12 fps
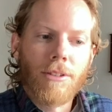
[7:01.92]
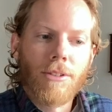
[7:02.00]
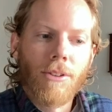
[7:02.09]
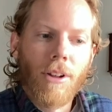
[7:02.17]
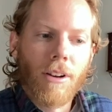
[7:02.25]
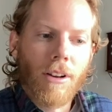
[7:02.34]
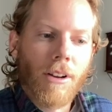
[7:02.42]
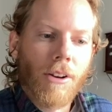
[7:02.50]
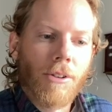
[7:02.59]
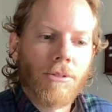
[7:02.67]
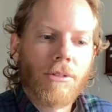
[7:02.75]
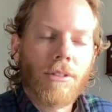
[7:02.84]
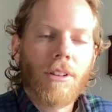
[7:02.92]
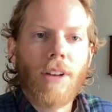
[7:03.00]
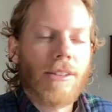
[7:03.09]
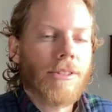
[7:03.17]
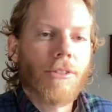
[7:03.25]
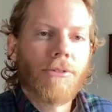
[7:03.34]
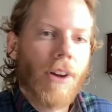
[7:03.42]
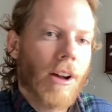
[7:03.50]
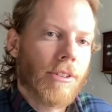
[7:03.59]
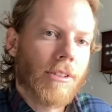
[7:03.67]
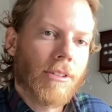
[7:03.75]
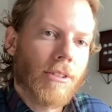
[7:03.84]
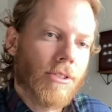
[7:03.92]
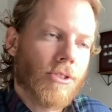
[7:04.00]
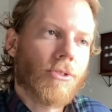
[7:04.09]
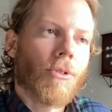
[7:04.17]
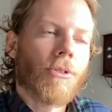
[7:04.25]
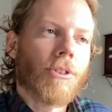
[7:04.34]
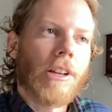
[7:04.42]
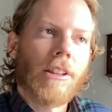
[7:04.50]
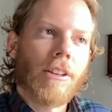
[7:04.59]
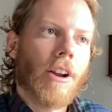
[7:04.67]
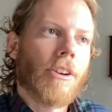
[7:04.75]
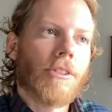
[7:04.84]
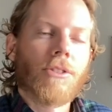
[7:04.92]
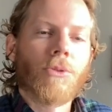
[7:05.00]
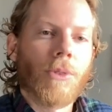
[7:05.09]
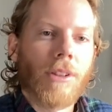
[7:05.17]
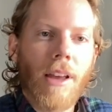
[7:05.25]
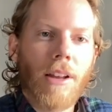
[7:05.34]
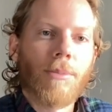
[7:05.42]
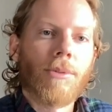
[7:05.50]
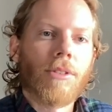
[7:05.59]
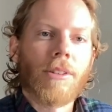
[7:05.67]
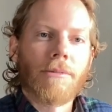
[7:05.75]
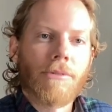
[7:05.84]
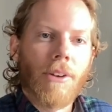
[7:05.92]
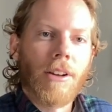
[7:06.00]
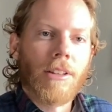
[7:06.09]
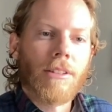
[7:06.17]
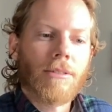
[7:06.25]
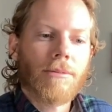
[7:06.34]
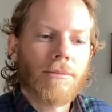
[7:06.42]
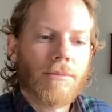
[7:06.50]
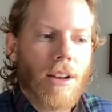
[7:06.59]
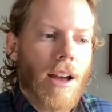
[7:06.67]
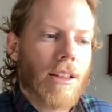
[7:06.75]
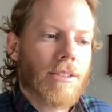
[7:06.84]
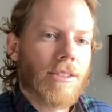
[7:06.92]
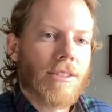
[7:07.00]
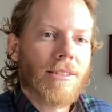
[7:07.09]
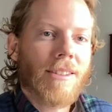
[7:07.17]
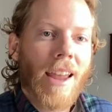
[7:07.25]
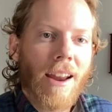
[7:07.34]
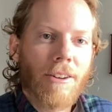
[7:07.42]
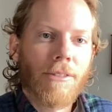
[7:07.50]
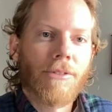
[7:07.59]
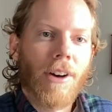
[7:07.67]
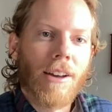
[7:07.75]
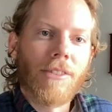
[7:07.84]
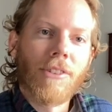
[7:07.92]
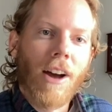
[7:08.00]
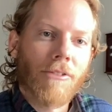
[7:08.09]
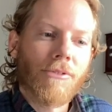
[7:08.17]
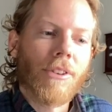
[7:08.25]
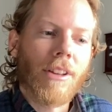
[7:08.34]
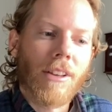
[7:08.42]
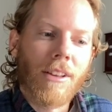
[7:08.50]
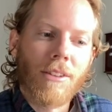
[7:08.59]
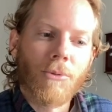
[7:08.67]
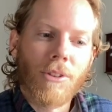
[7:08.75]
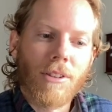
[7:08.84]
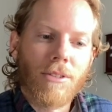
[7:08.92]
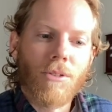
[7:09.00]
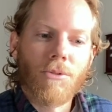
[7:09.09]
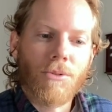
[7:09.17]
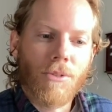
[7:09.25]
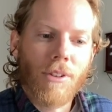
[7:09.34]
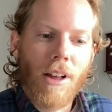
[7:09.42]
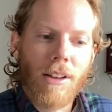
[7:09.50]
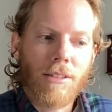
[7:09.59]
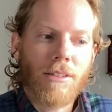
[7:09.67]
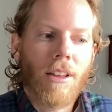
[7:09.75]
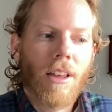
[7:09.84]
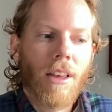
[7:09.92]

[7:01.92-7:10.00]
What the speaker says: so long ago. I still found the story and the characters relatable and funny. Silas is terrified of not fitting in with his social class.